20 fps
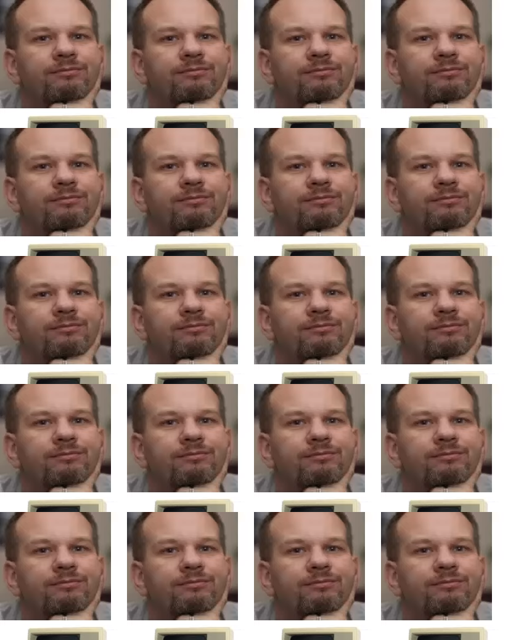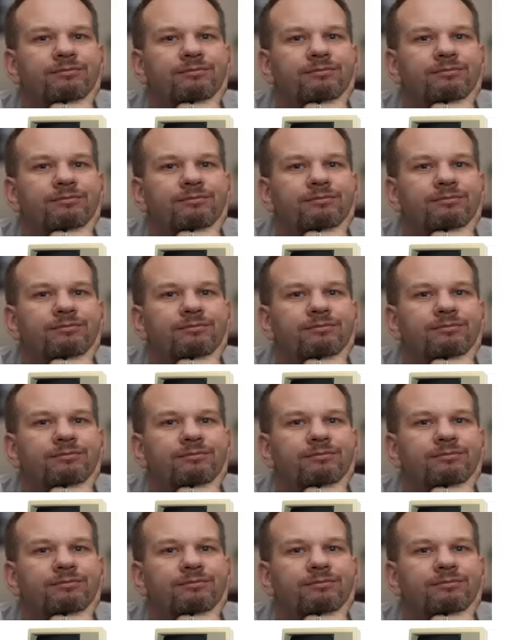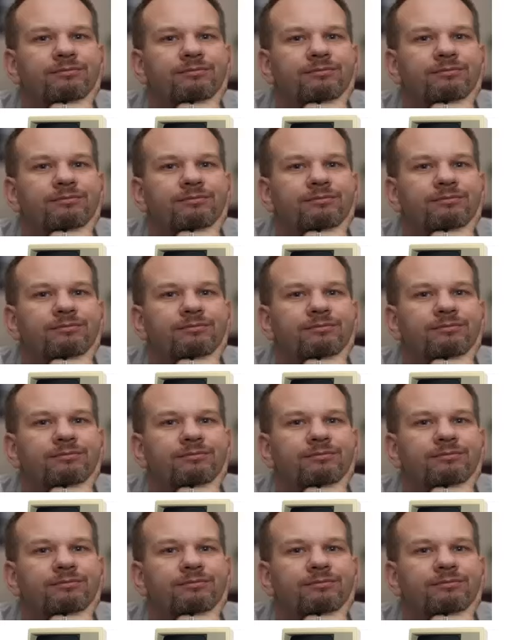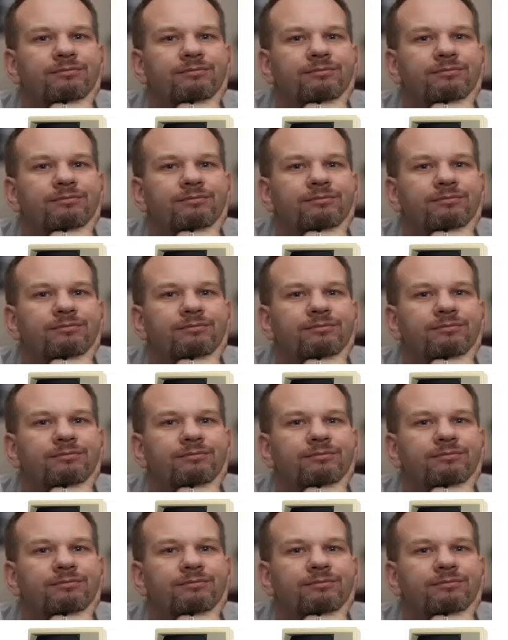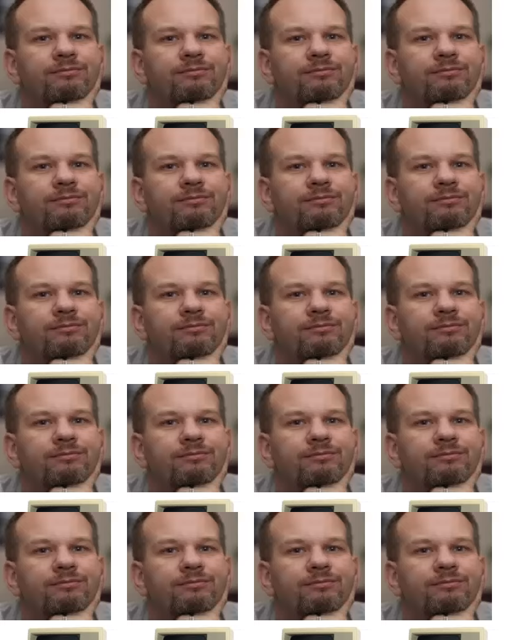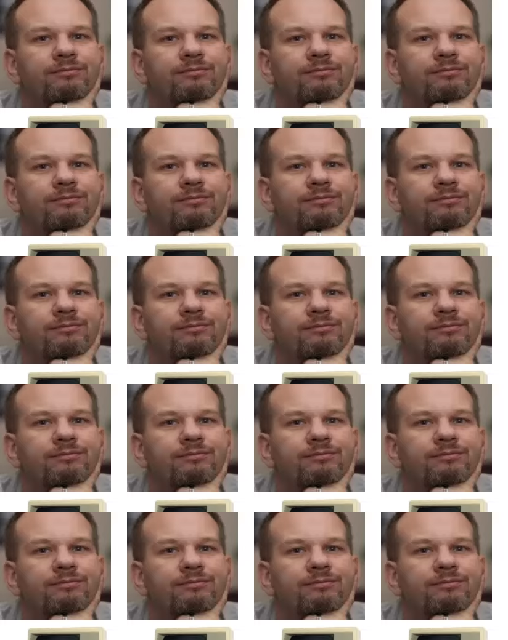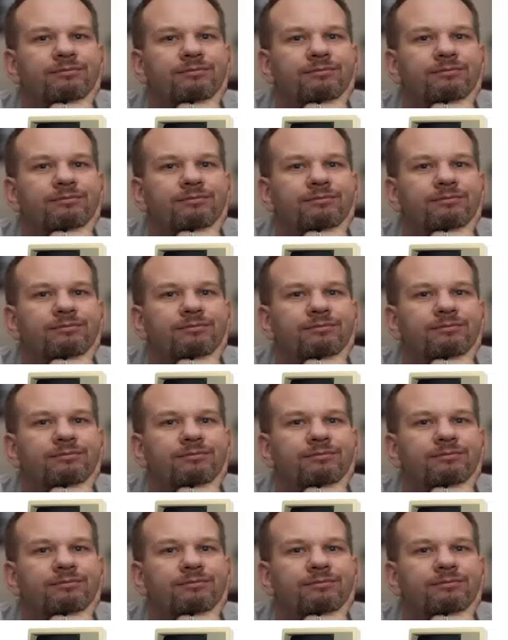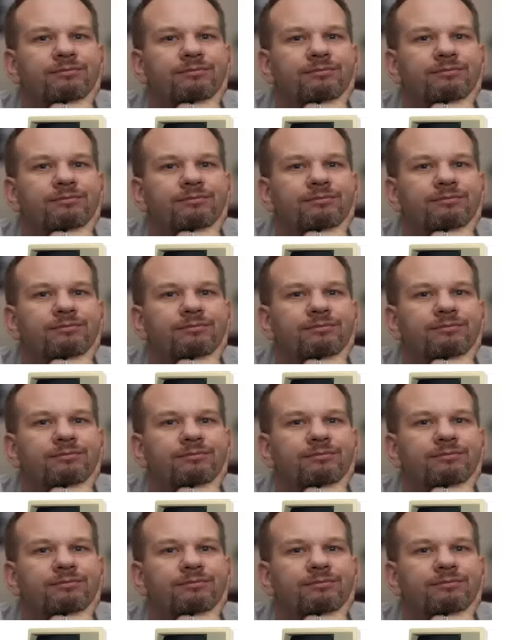[no speech]